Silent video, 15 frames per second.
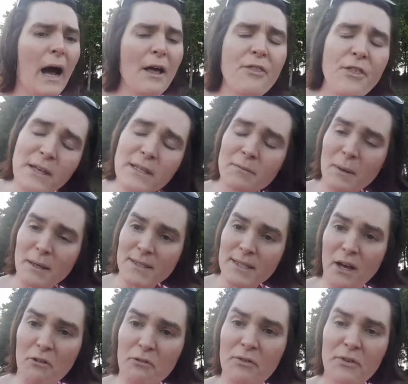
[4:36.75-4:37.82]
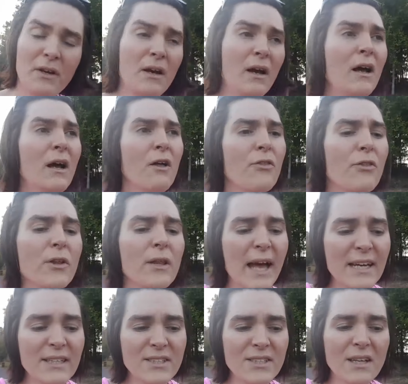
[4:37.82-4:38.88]
I think to myself, the
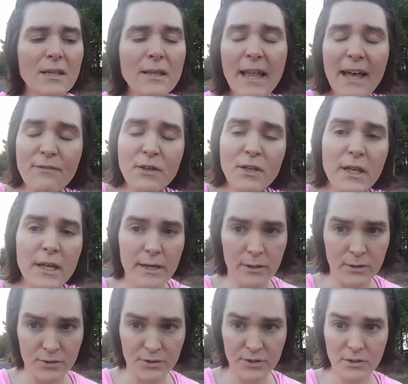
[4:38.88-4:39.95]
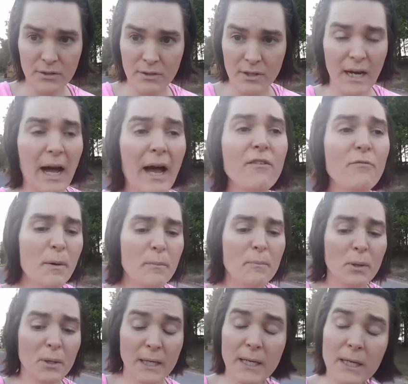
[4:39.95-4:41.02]
last 11 years that I've been
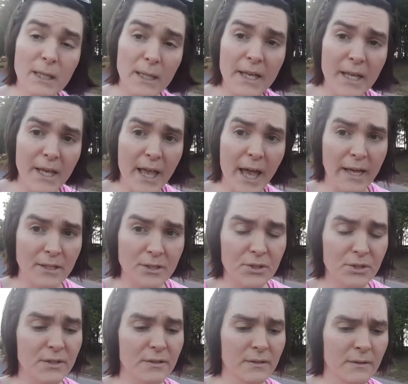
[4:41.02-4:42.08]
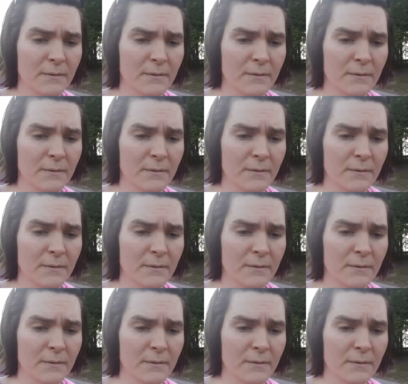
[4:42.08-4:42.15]
politically engaged,